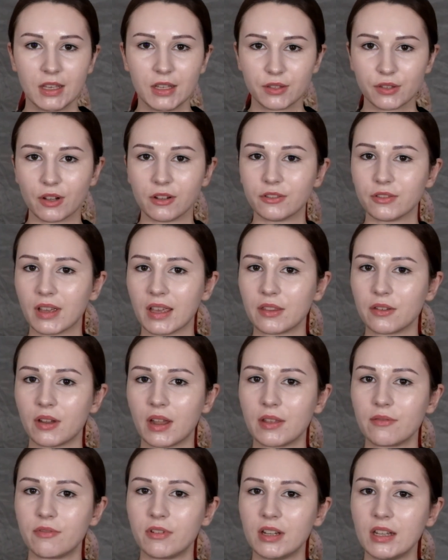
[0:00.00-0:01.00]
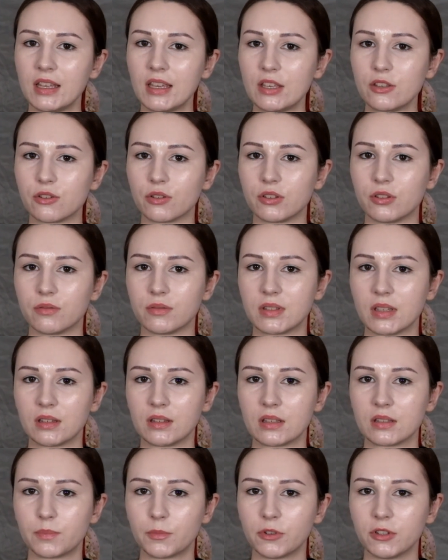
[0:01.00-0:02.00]
So altogether I really enjoyed using
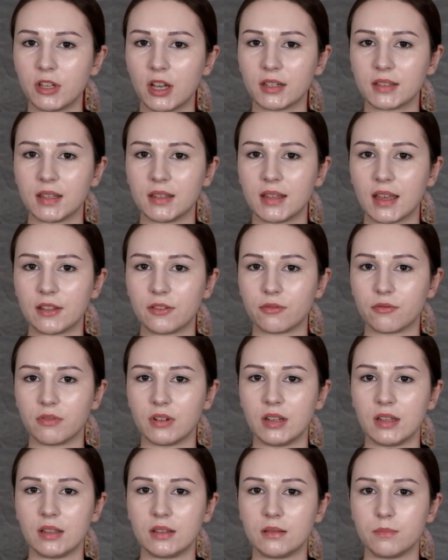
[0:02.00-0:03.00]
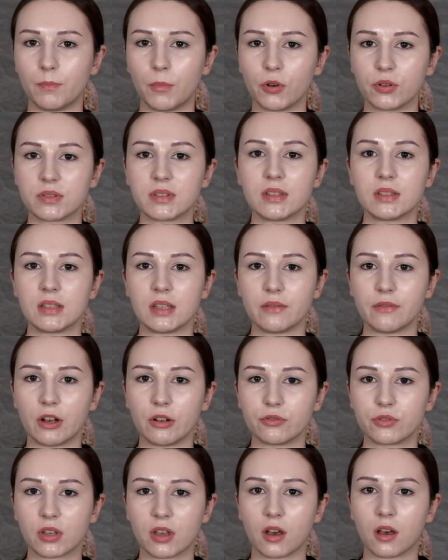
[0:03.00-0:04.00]
this product. It had a really positive
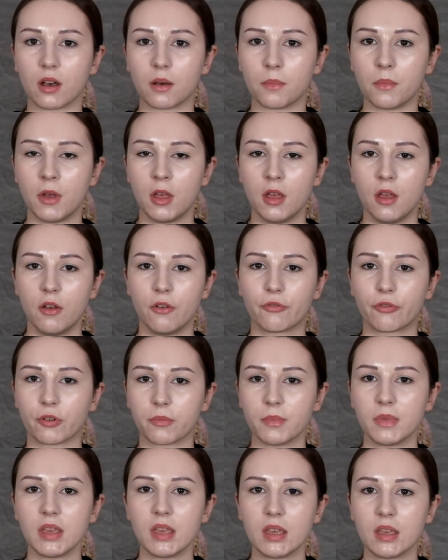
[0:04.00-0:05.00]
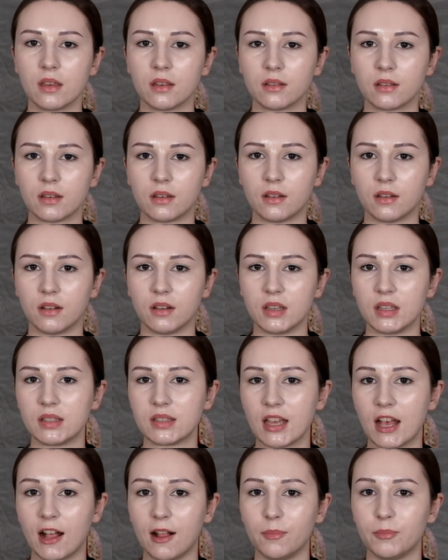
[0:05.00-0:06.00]
outcome for me. It
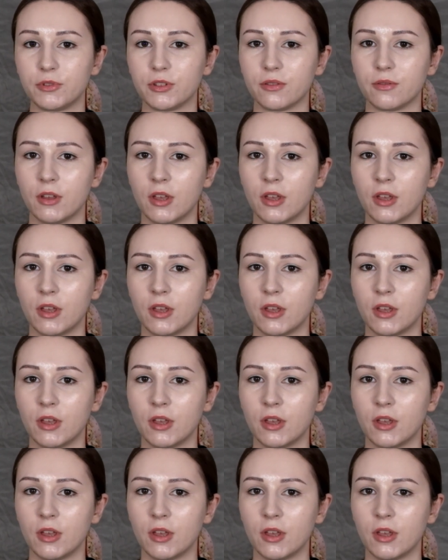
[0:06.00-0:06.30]
helped